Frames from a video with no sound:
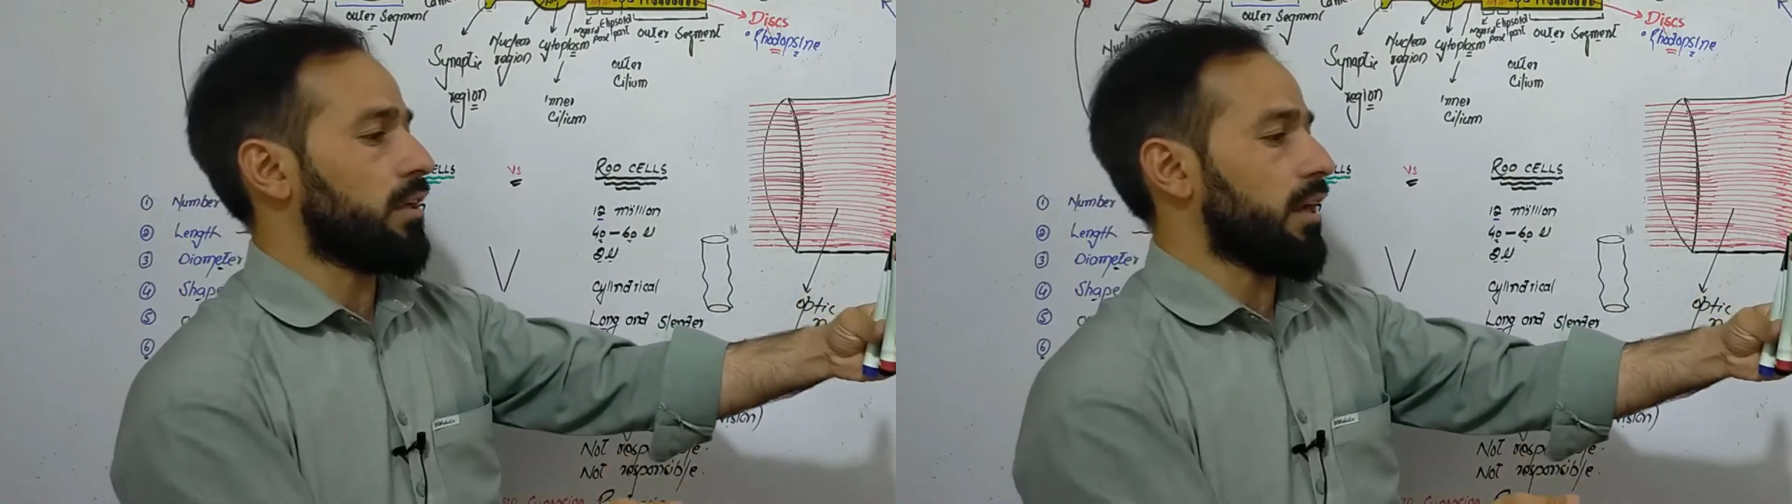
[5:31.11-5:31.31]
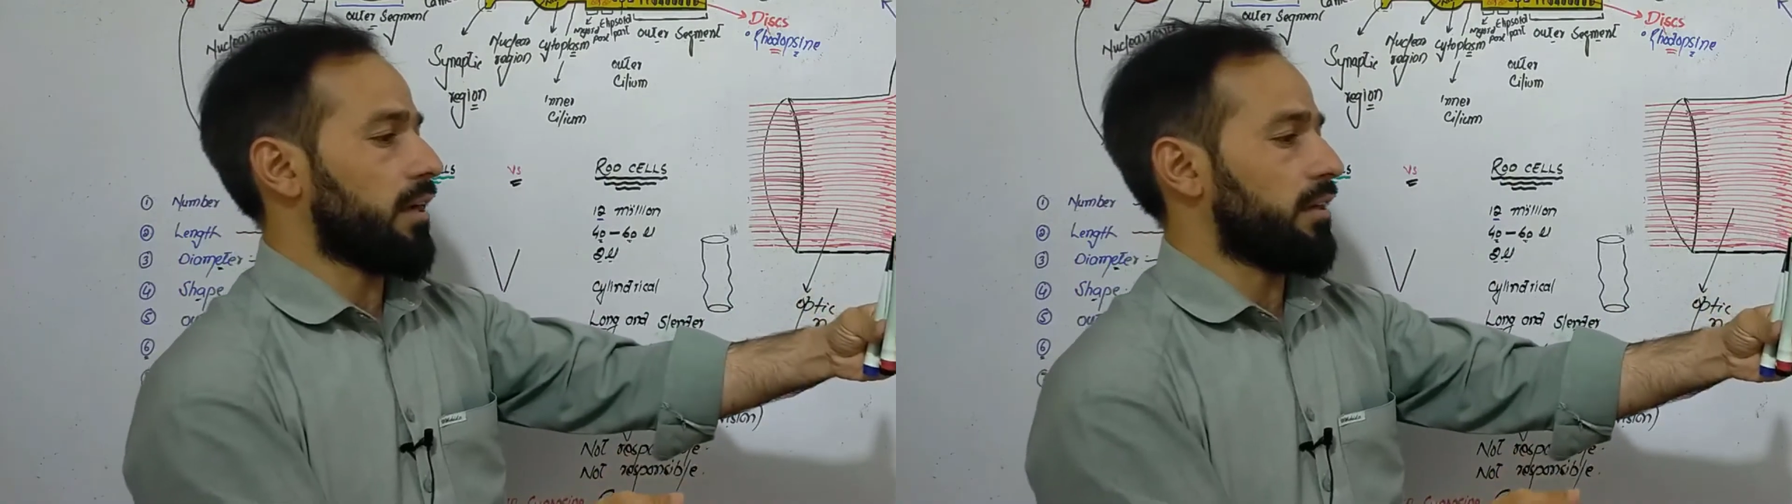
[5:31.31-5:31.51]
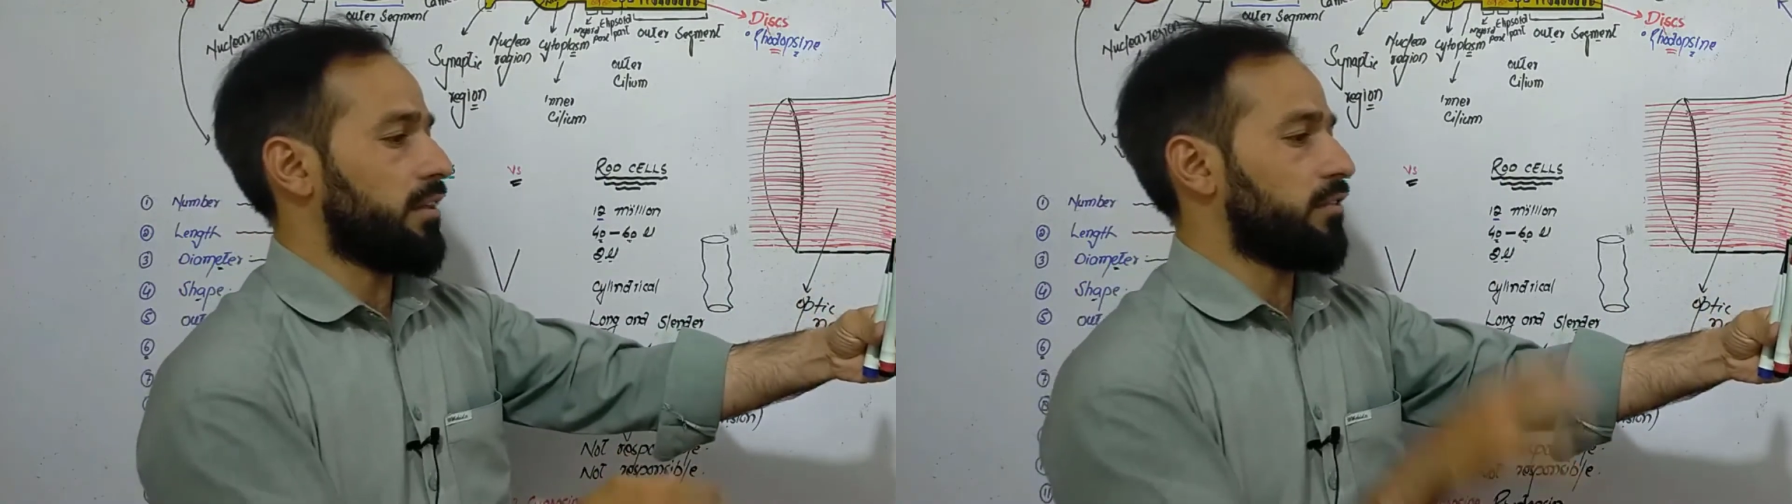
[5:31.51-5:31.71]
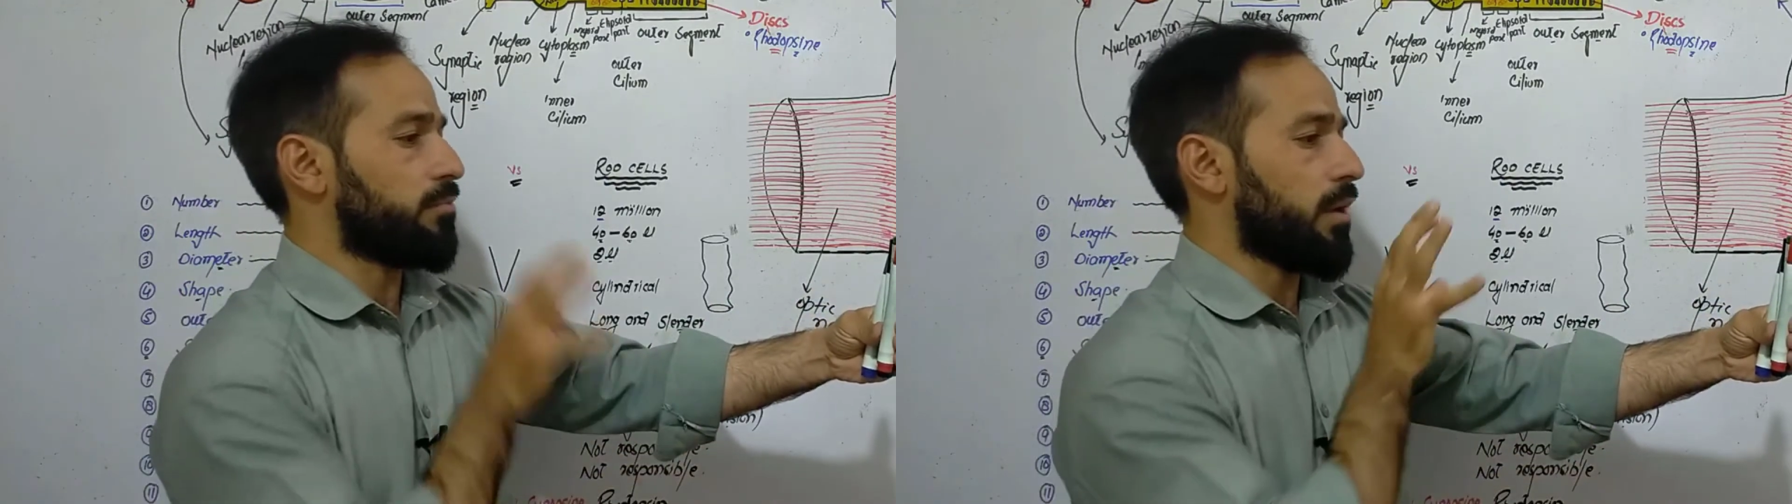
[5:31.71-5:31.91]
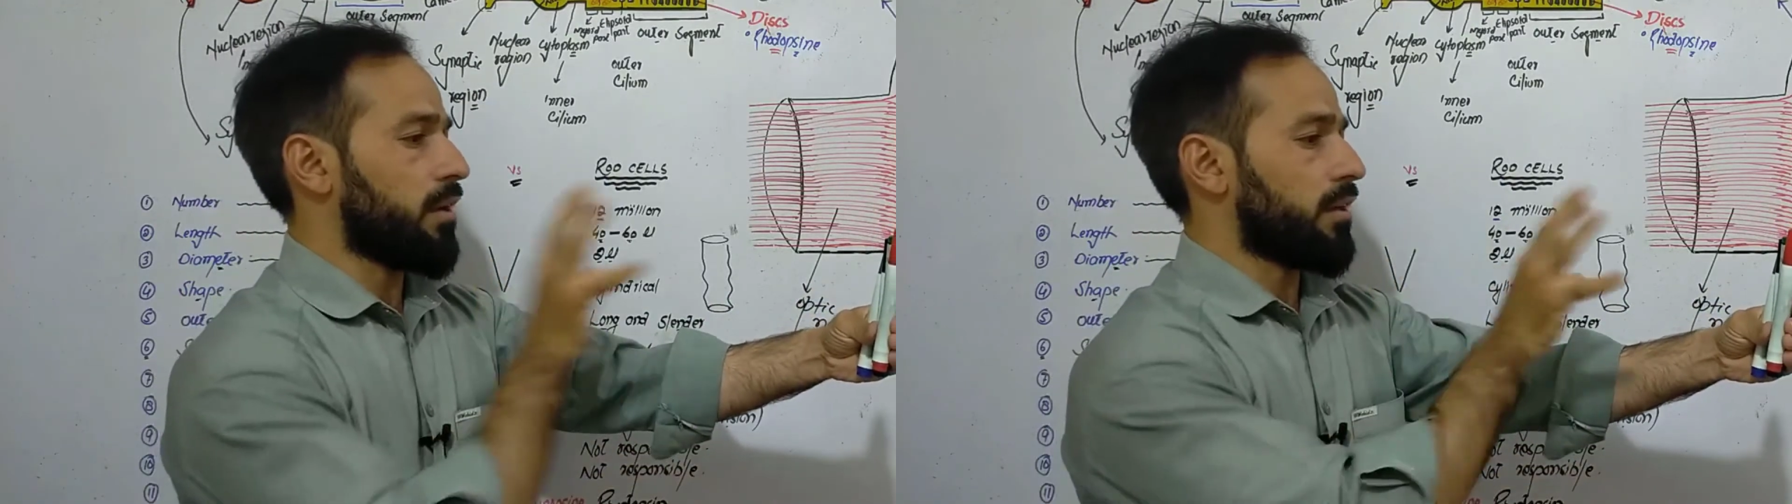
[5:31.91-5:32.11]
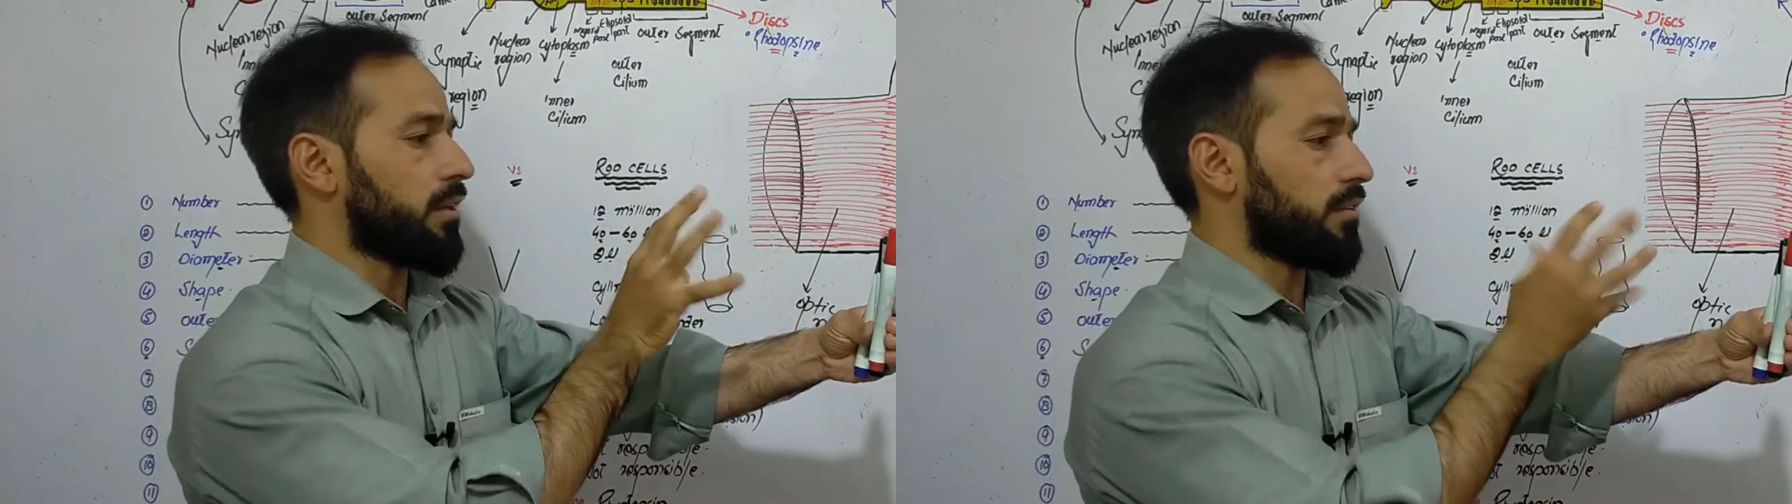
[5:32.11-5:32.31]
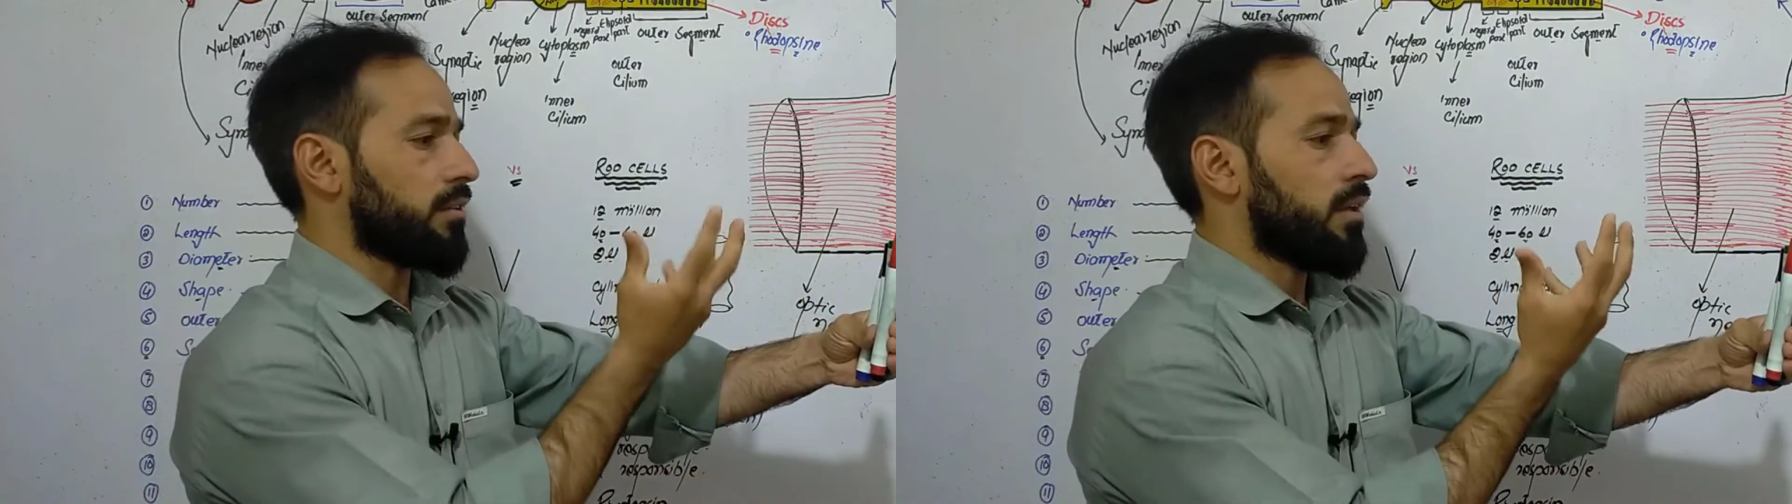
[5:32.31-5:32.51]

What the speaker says: at these markers.